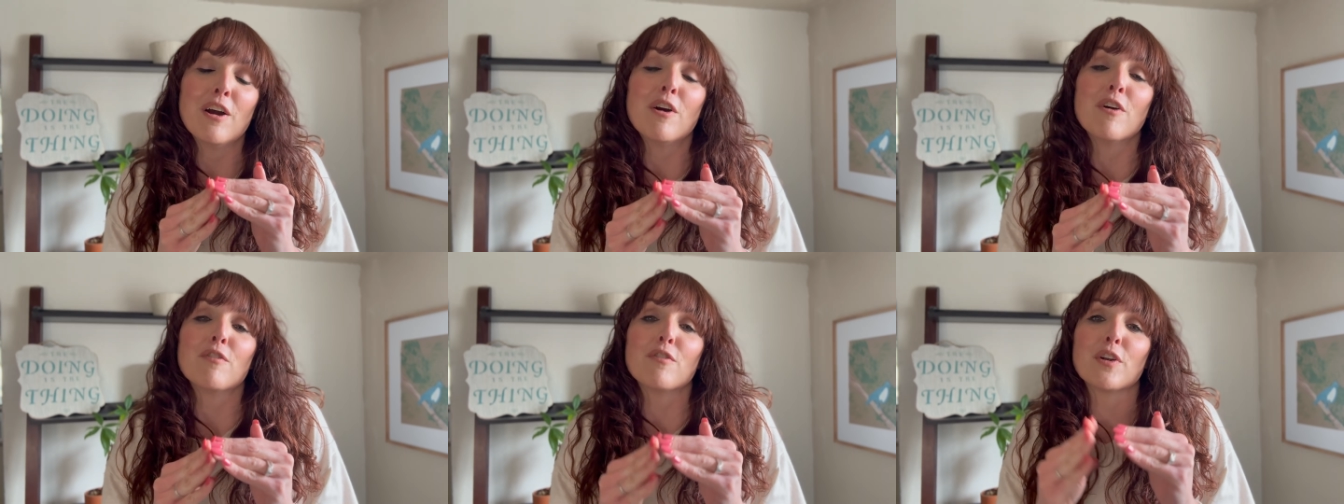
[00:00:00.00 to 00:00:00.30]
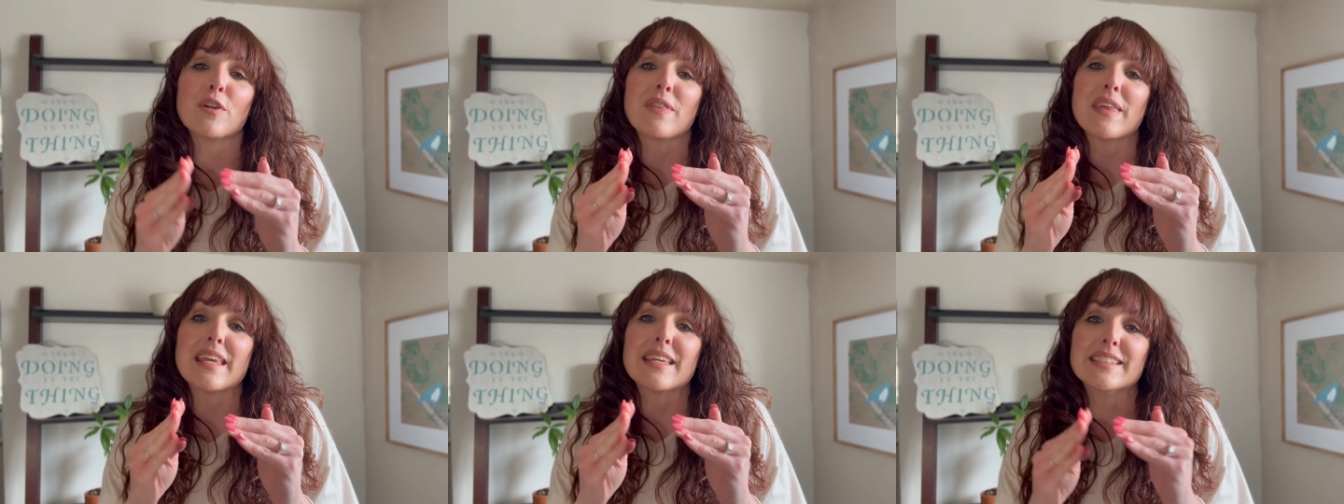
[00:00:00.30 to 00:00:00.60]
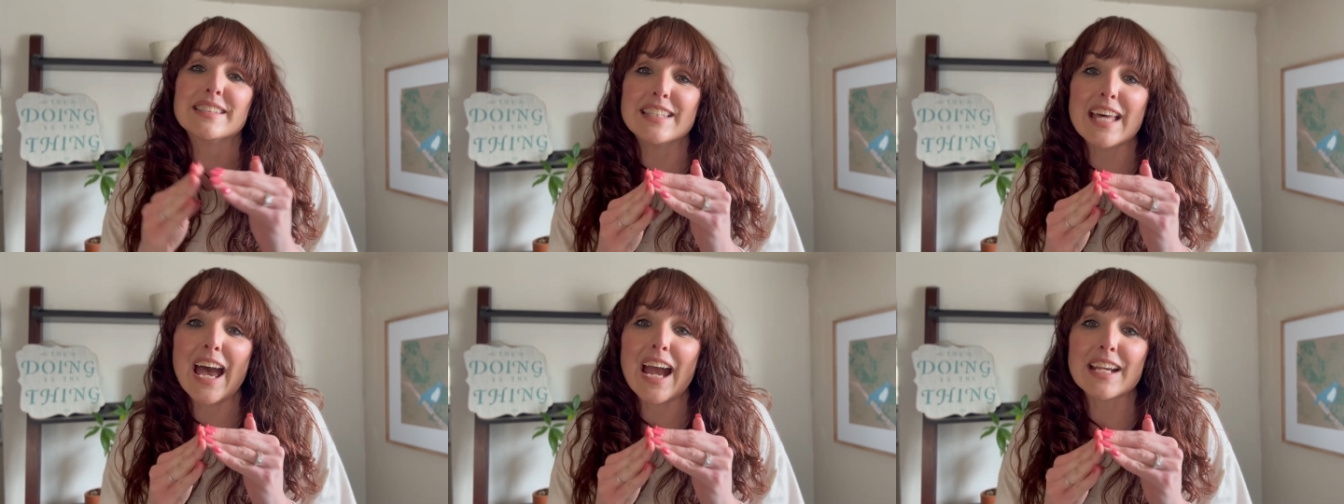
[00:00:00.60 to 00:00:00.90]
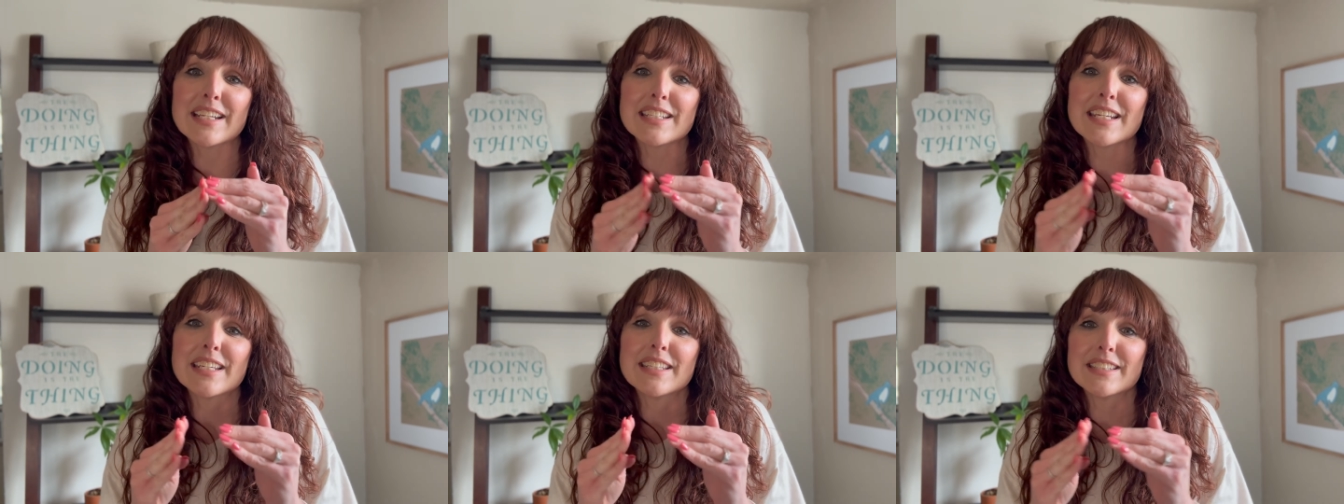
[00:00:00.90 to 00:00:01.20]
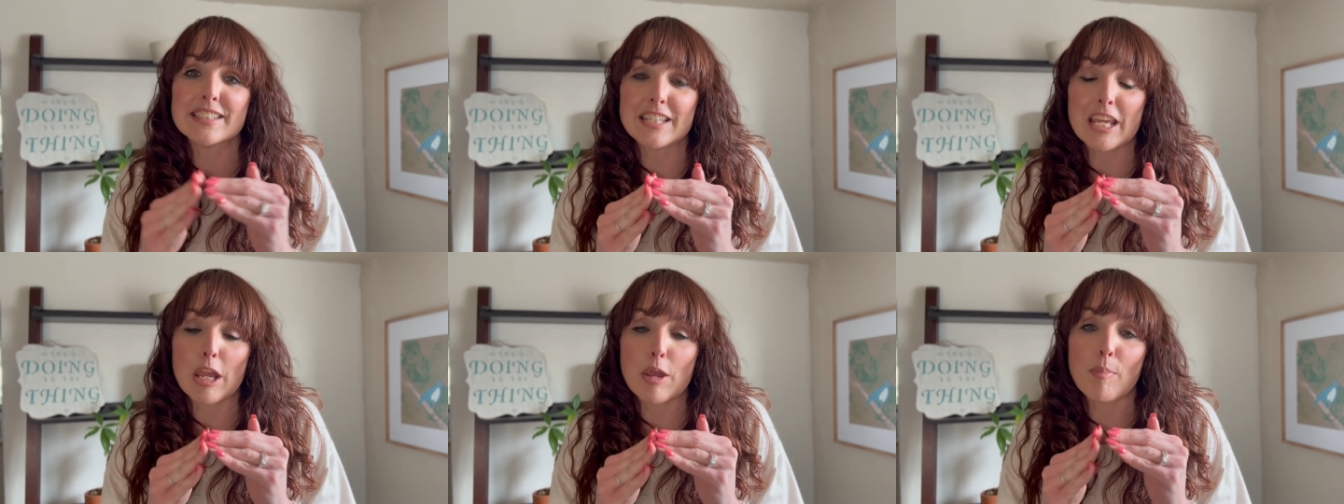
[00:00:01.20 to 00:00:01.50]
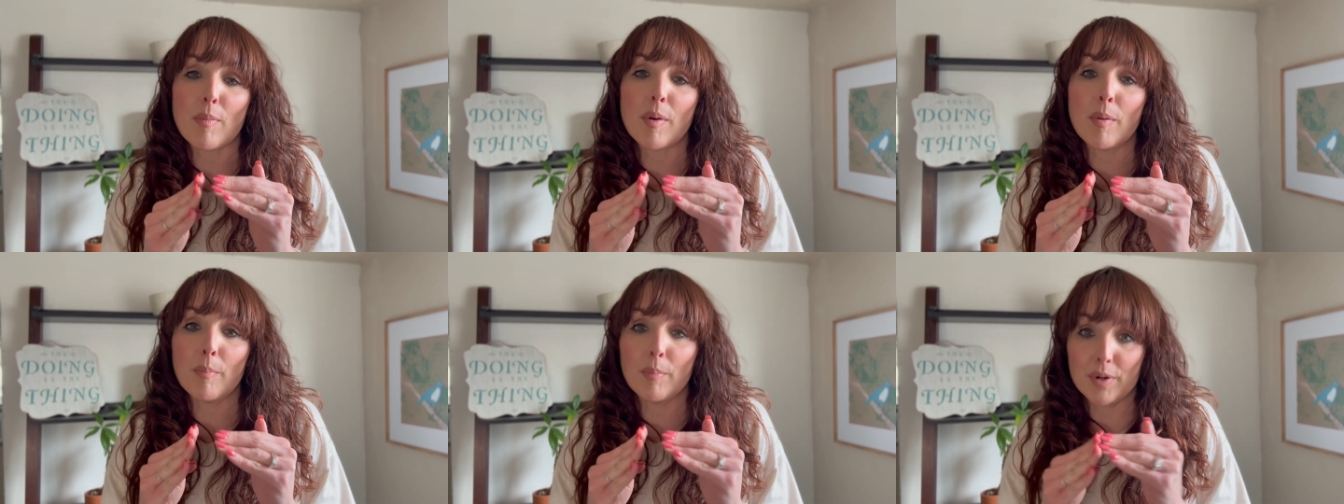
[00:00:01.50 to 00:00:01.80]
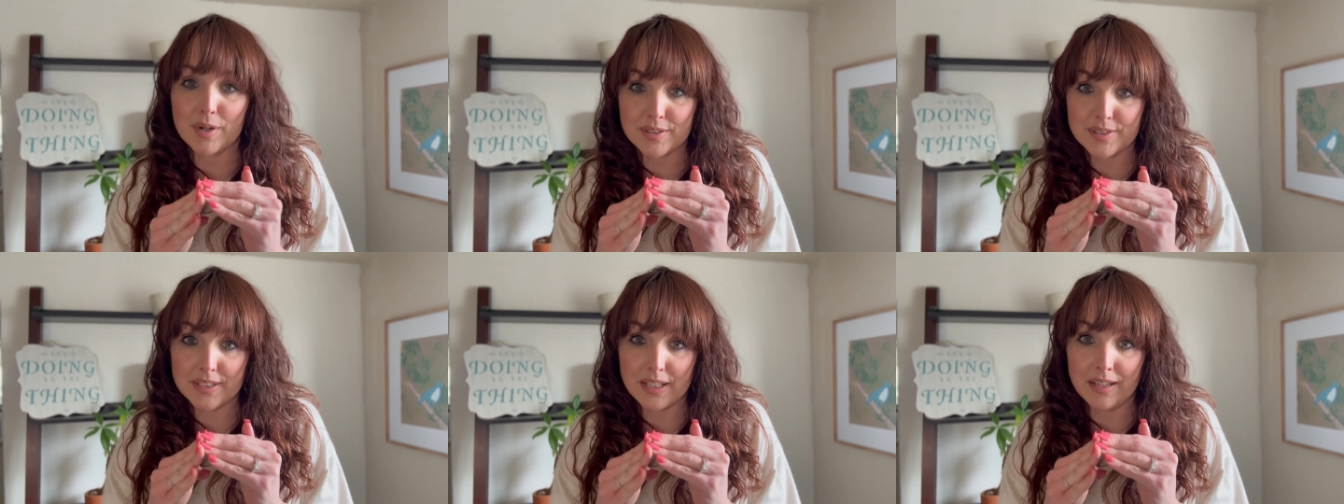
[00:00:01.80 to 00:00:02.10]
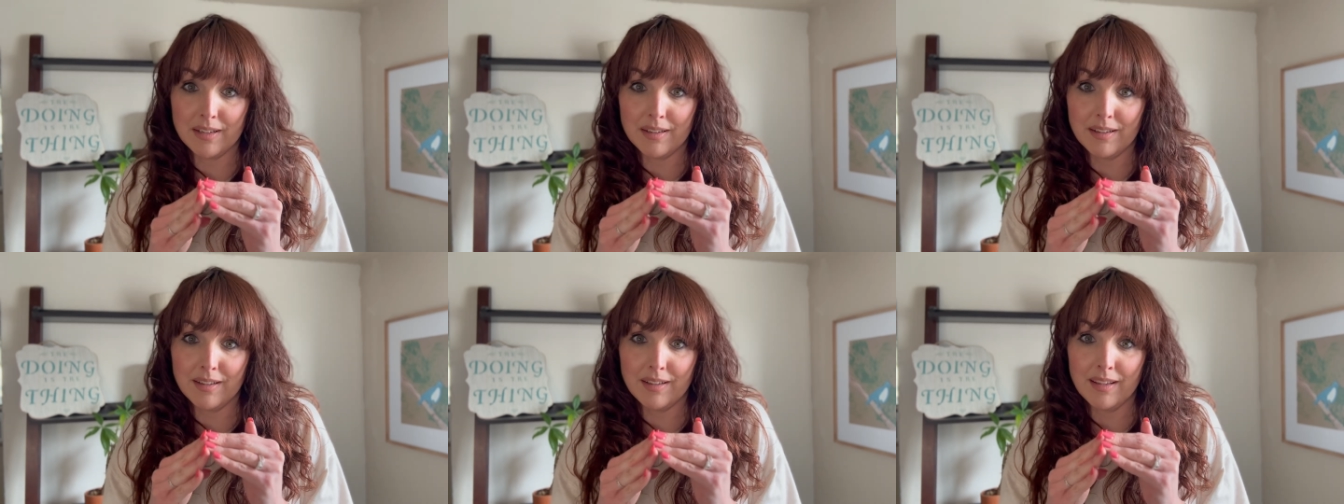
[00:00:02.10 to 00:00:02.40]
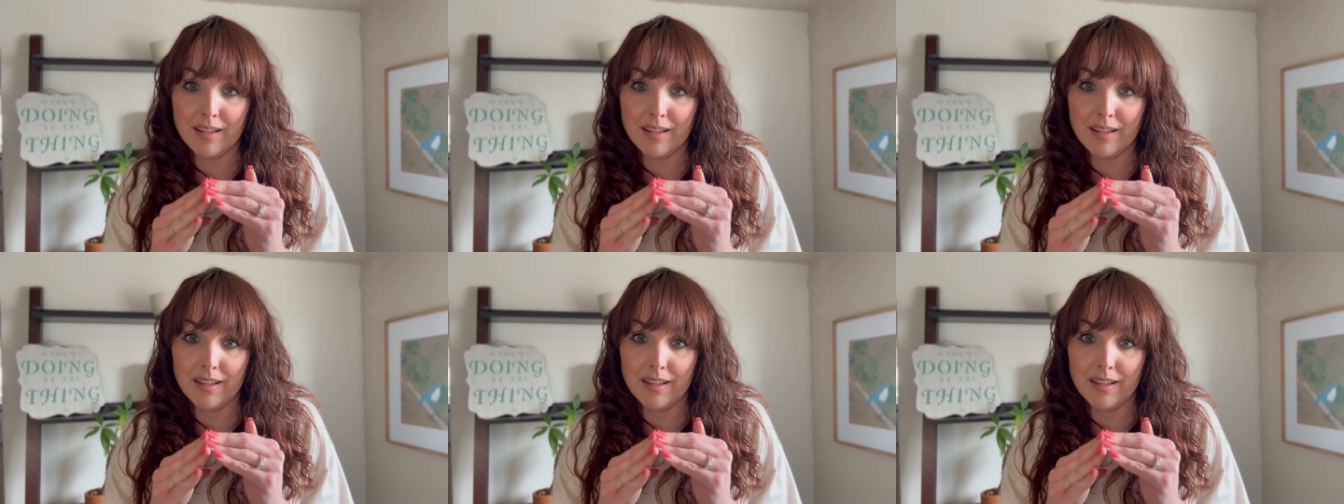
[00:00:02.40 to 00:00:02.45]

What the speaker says: for the exact same person.